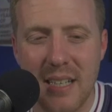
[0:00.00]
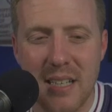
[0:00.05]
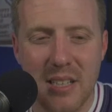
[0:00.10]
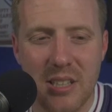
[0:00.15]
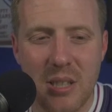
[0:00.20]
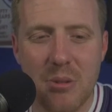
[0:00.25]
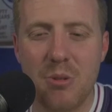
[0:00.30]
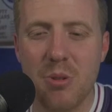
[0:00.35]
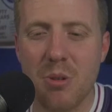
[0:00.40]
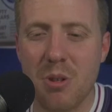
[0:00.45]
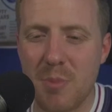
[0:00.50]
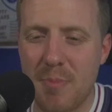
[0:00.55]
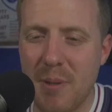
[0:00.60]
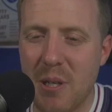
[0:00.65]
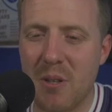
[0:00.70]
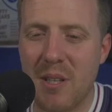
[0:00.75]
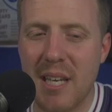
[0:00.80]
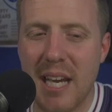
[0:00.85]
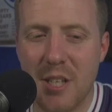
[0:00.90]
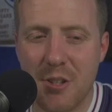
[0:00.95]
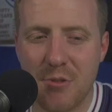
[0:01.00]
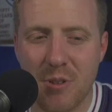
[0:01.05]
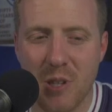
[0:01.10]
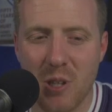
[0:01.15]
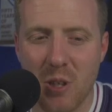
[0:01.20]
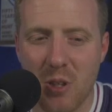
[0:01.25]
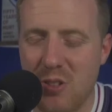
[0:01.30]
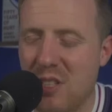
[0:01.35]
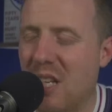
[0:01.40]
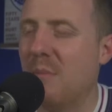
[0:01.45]
seems to always been on the edge for a
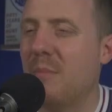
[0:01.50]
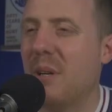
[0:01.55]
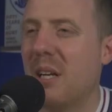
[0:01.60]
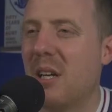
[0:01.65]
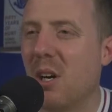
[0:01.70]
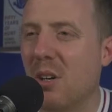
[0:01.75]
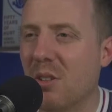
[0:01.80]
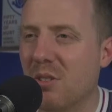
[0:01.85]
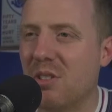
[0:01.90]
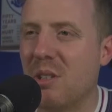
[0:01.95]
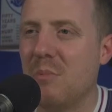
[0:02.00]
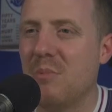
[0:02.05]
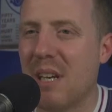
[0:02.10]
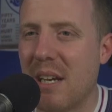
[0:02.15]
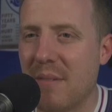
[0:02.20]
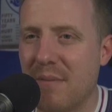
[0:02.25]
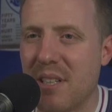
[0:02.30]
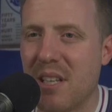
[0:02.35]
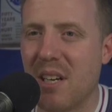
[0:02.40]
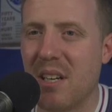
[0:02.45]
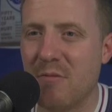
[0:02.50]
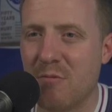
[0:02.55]
long time, but can't seem to ever